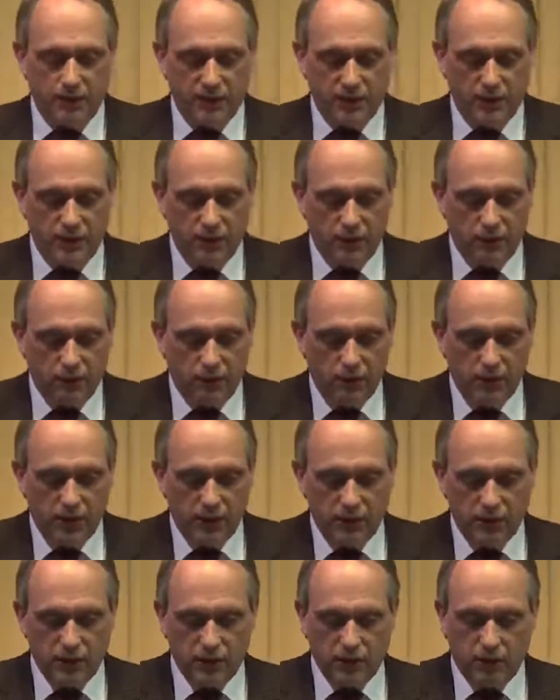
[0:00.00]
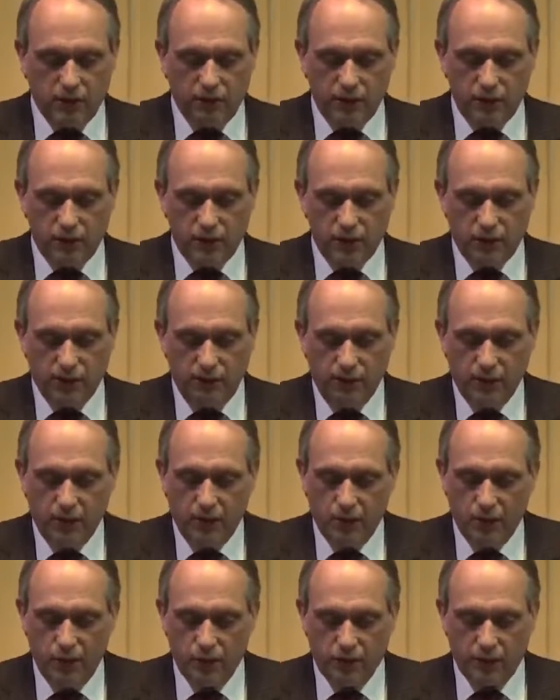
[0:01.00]
particular religious conviction,
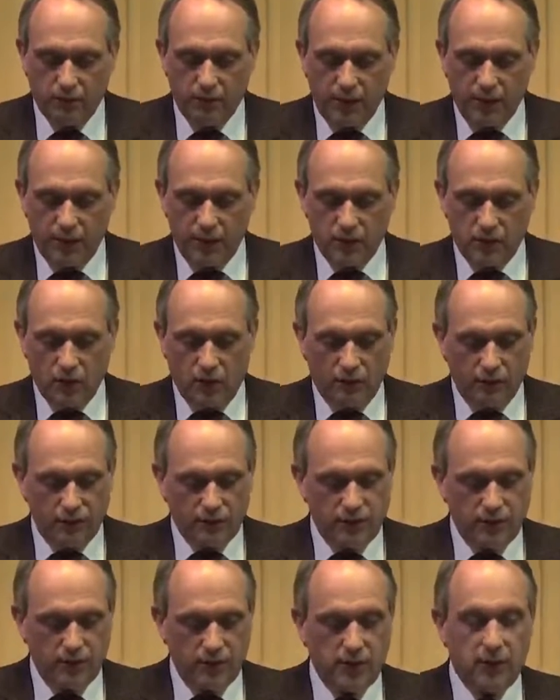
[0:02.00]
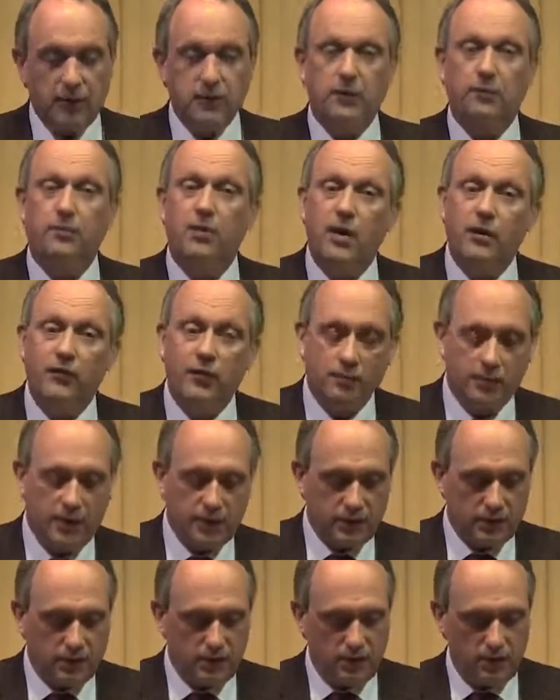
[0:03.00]
which Albanians often see as a private
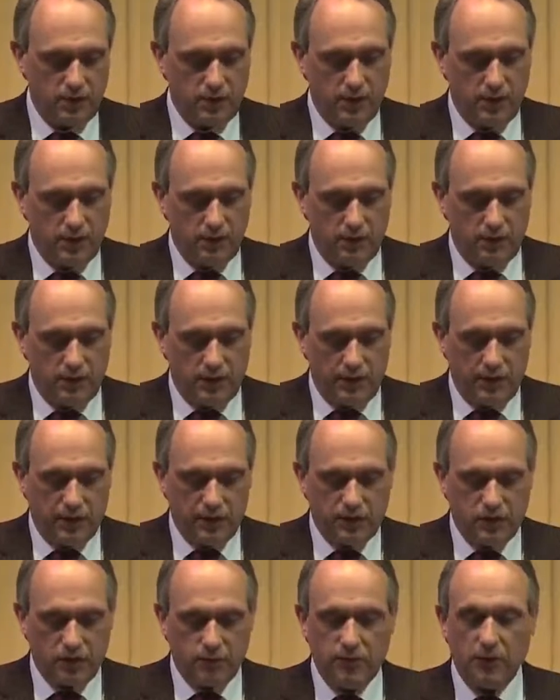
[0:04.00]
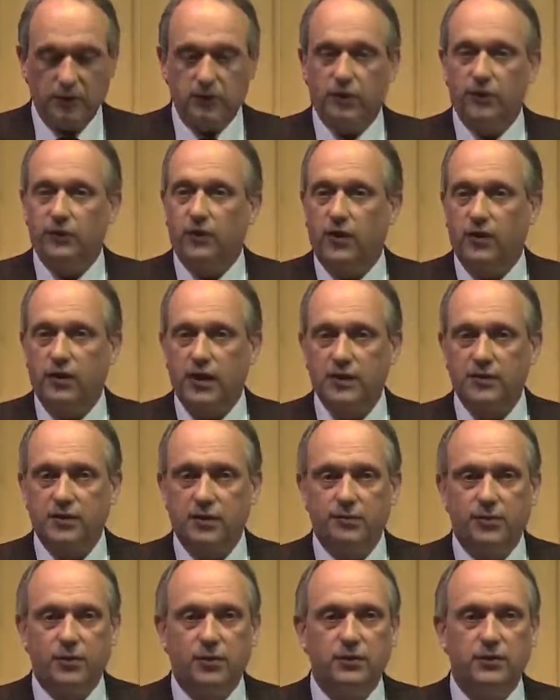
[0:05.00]
matter and a subject of far less
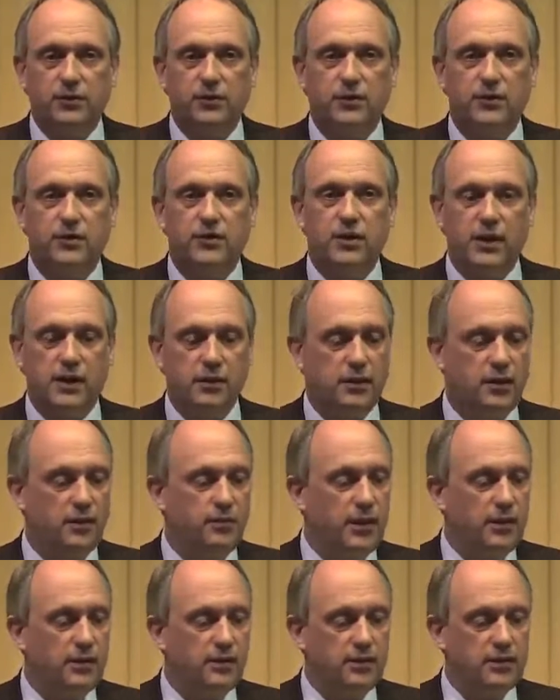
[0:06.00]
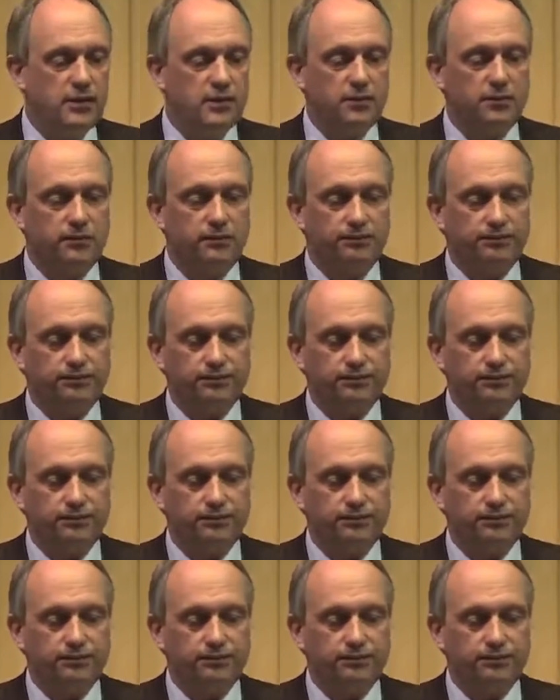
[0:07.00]
importance than Albanianism.